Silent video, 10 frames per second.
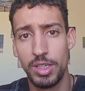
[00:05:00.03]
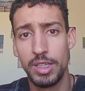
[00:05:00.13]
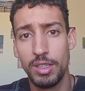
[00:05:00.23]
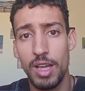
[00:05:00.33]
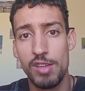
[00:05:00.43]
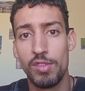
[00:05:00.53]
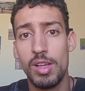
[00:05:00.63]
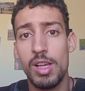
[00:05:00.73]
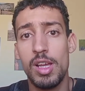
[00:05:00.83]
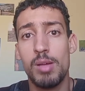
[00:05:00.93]
in life.
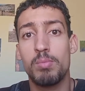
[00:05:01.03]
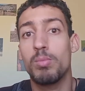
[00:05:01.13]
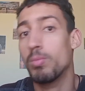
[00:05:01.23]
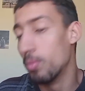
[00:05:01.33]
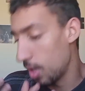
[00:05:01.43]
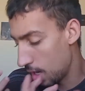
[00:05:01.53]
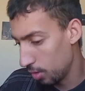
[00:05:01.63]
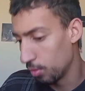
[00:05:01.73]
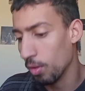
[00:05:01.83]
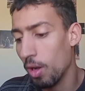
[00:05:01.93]
And
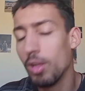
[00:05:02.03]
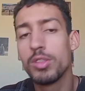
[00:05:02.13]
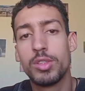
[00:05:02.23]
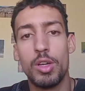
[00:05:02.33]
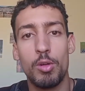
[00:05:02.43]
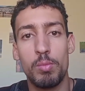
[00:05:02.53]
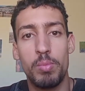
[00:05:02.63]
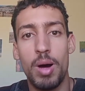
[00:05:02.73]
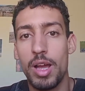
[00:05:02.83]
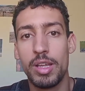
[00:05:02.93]
you also,
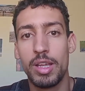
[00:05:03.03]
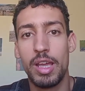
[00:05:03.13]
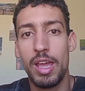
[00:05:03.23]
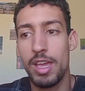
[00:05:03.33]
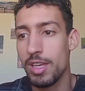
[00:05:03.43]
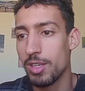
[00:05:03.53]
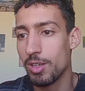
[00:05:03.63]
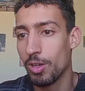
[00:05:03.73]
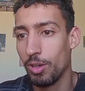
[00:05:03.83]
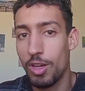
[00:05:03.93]
by a
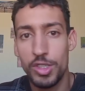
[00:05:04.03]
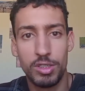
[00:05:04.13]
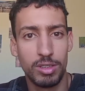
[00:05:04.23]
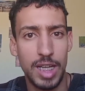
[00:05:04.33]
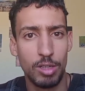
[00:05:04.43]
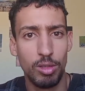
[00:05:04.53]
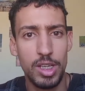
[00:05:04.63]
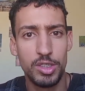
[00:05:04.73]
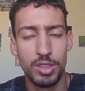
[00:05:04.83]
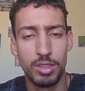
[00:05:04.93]
logical
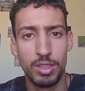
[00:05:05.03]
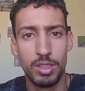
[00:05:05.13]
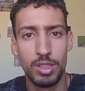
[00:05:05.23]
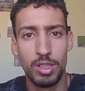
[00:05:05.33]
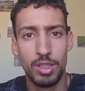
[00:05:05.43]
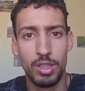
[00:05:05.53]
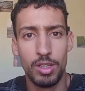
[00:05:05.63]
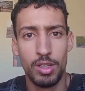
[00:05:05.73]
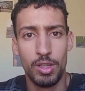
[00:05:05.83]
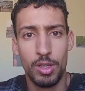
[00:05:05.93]
calculation,
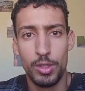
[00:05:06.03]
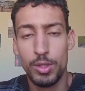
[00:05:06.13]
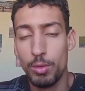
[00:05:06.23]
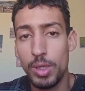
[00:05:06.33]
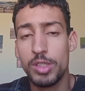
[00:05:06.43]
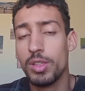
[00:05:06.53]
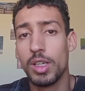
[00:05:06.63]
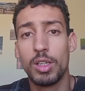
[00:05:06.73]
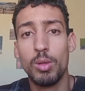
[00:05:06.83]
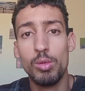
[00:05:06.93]
you reach the
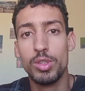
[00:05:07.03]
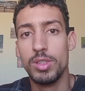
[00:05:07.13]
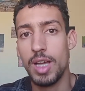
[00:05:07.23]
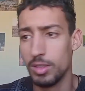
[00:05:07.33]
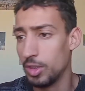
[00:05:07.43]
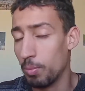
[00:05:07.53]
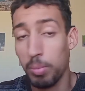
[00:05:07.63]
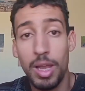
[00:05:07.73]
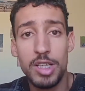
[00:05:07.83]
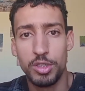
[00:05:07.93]
conclusion that the
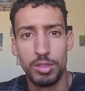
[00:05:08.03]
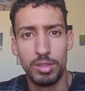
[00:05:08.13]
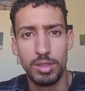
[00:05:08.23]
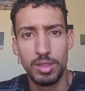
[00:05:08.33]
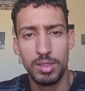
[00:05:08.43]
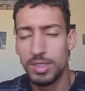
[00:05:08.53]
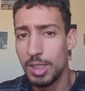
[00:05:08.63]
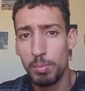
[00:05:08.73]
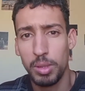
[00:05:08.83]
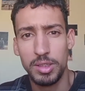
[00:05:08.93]
pleasure
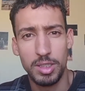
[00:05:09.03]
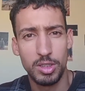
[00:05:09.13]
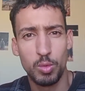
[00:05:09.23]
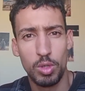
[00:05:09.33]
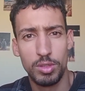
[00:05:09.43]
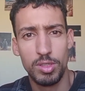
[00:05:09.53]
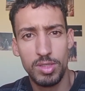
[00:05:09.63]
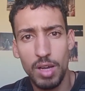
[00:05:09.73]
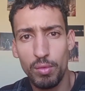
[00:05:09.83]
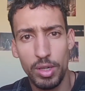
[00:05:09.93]
simply doesn't worth the
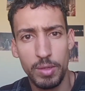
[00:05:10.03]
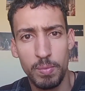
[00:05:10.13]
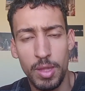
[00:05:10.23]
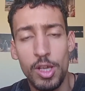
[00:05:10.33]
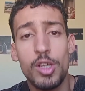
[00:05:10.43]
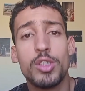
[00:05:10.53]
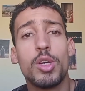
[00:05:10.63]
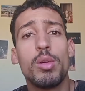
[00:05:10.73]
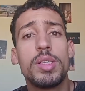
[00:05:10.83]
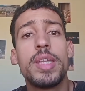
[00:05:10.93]
suffering. So
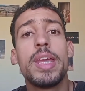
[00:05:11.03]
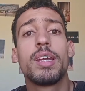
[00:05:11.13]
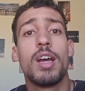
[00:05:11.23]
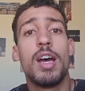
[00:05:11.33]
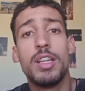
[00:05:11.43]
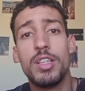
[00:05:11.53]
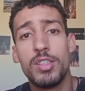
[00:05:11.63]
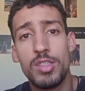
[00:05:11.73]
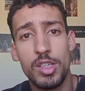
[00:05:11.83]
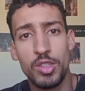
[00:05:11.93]
you take a
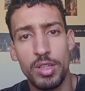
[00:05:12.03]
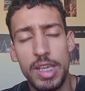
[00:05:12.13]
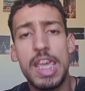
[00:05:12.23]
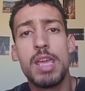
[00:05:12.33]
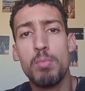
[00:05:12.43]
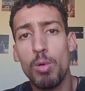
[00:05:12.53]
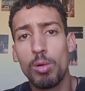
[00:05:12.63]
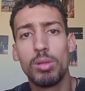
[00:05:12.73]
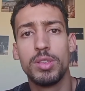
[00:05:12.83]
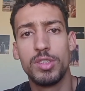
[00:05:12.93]
decision, a
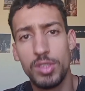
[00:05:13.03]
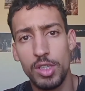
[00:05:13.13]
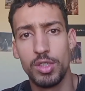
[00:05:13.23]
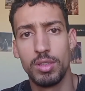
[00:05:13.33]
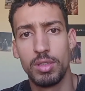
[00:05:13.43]
moral decision,